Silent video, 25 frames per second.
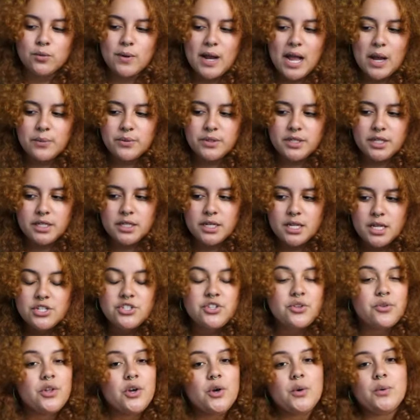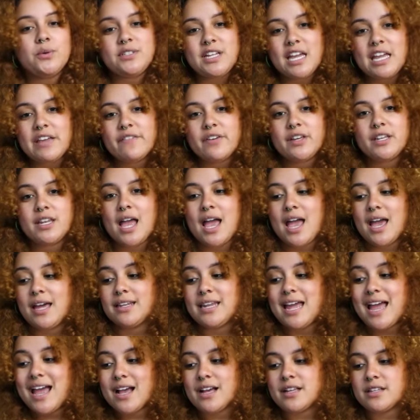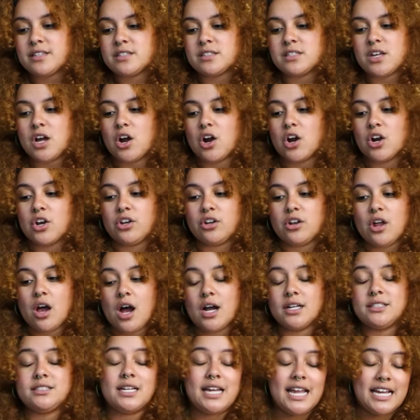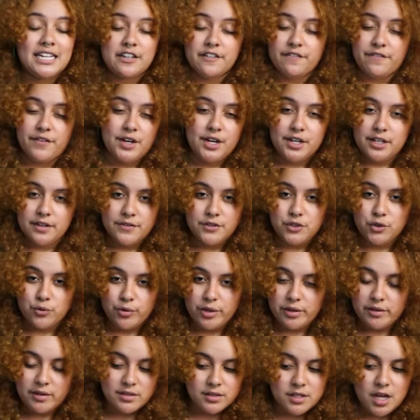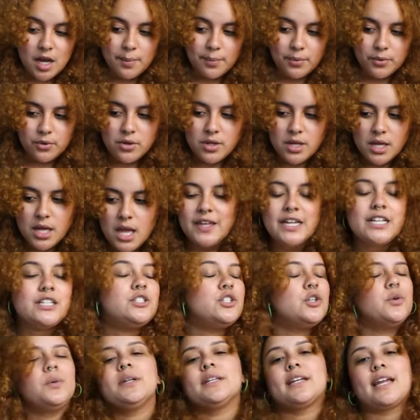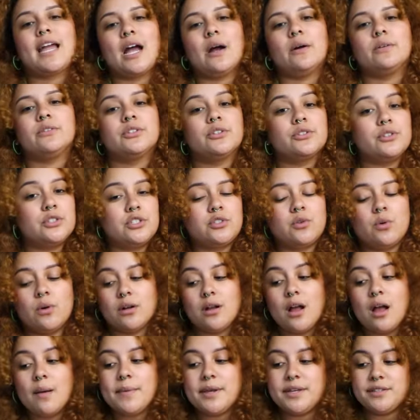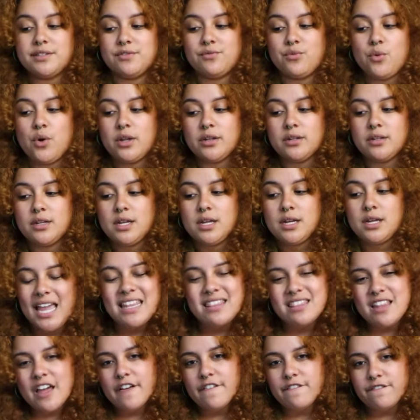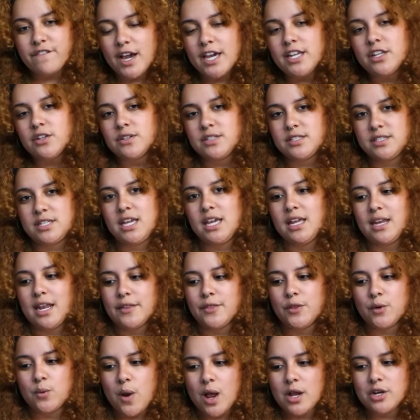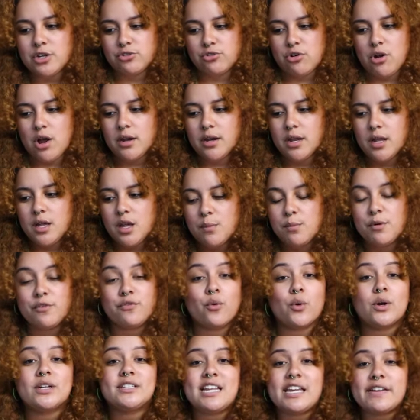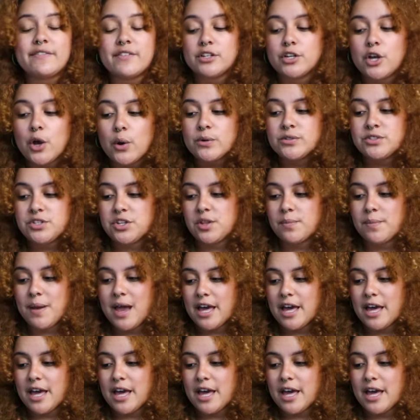grounded. So though David and S are not a definitive surrealist couple, they do encounter the shortcomings of one. In that final scene at the restaurant, before David goes to the